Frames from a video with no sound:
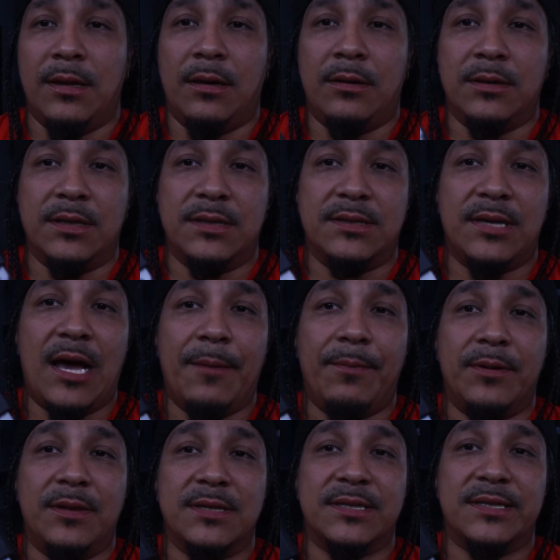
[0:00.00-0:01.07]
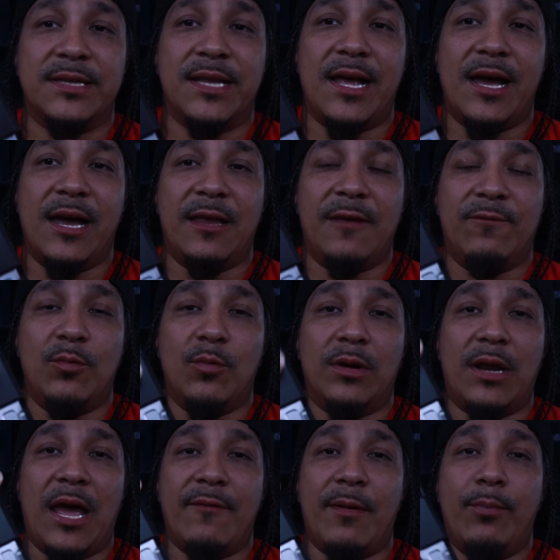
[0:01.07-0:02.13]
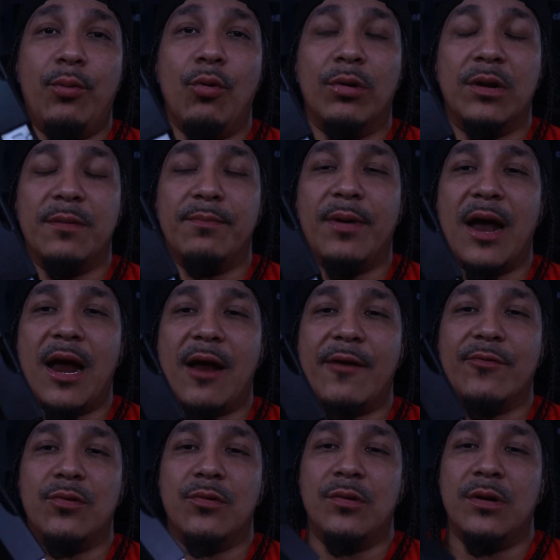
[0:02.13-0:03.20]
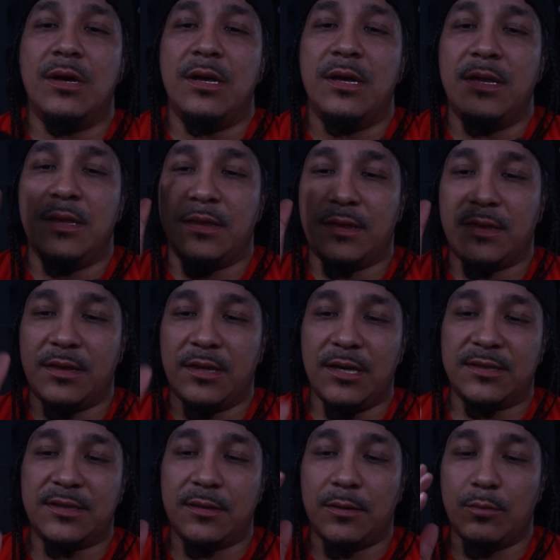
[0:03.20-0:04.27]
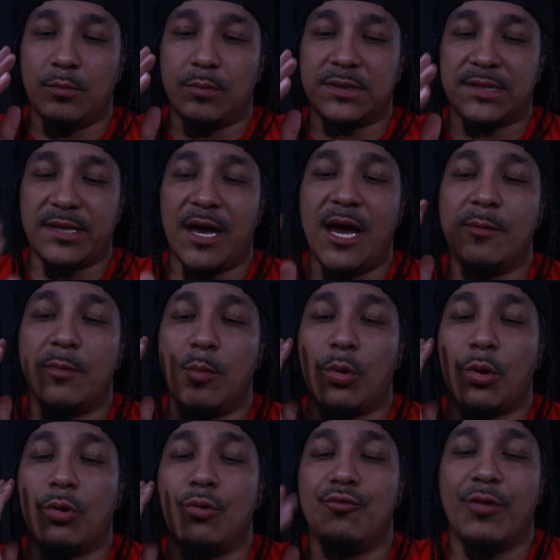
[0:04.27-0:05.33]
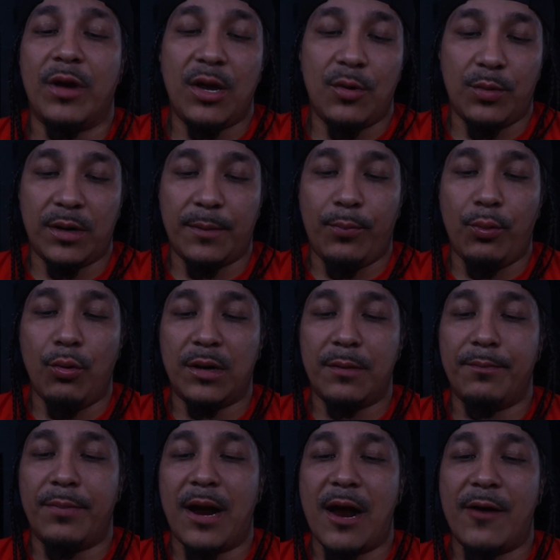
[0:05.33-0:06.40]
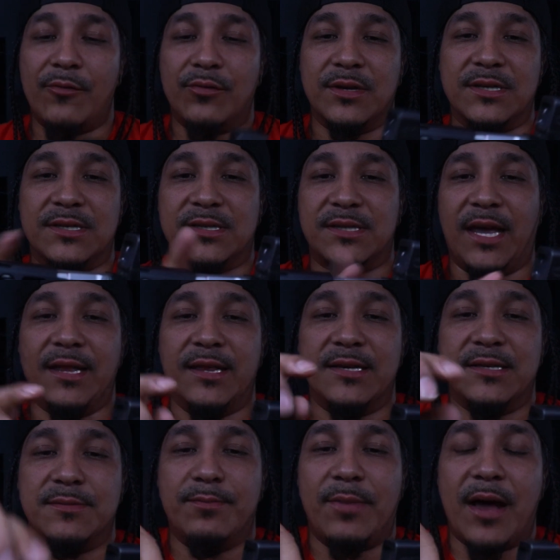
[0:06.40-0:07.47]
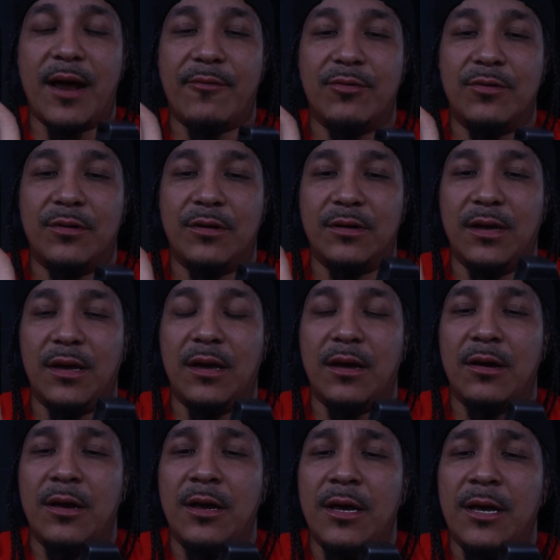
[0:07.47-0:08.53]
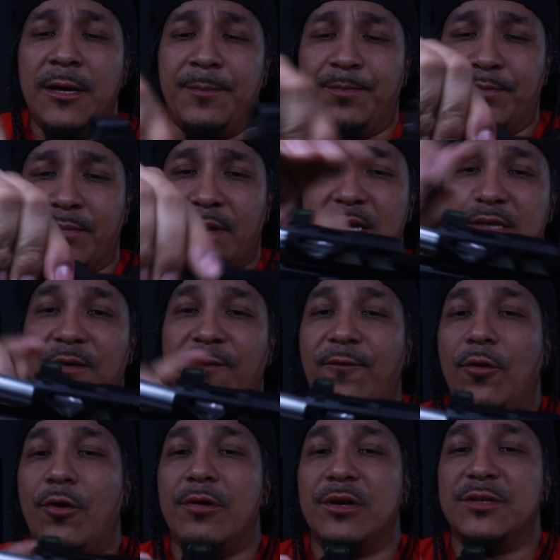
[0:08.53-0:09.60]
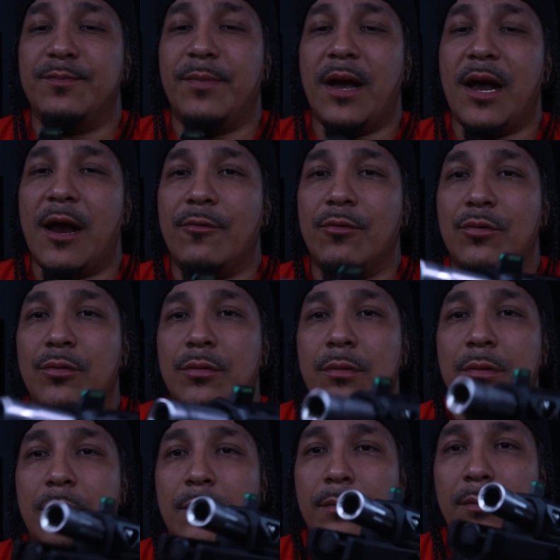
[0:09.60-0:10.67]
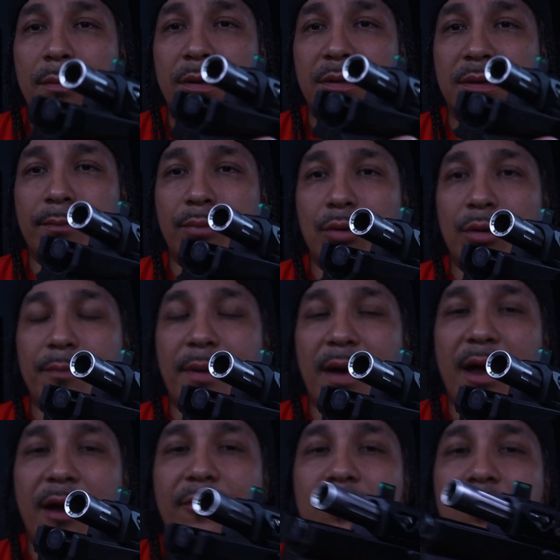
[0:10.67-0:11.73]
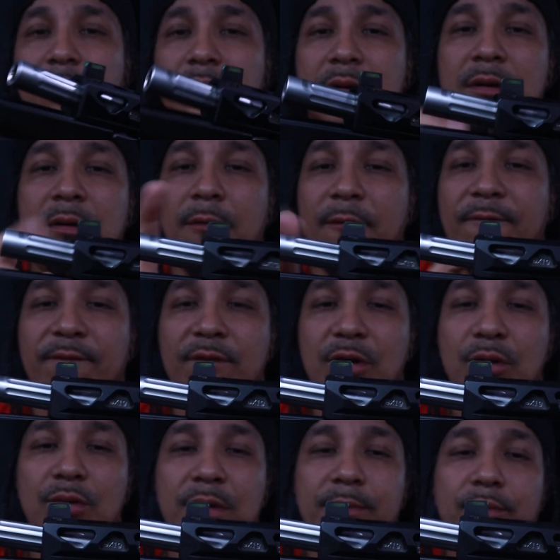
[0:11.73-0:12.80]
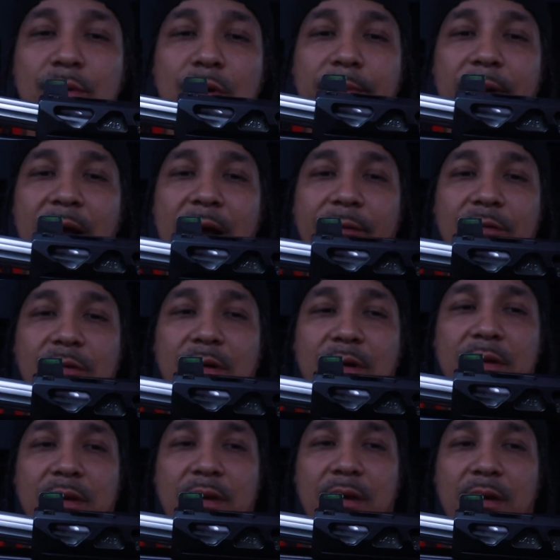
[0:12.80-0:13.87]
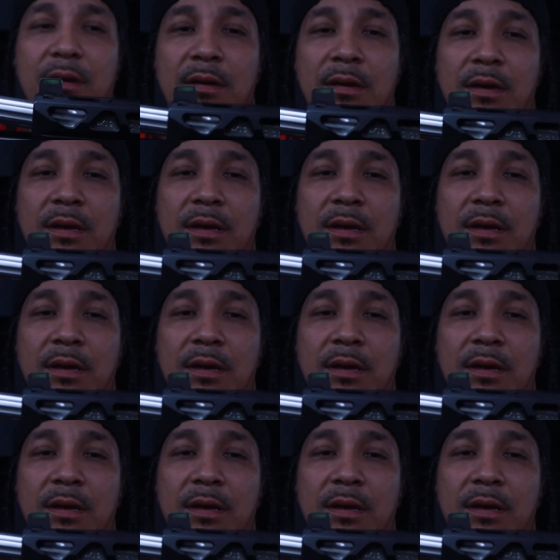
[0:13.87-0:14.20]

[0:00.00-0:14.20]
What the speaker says: on the top of the slide. If you want to have a ported barrel, this slide will work great with a ported barrel, with a stainless barrel on there. It's a 4-inch barrel. It's a bull barrel, fluted bull barrel on there.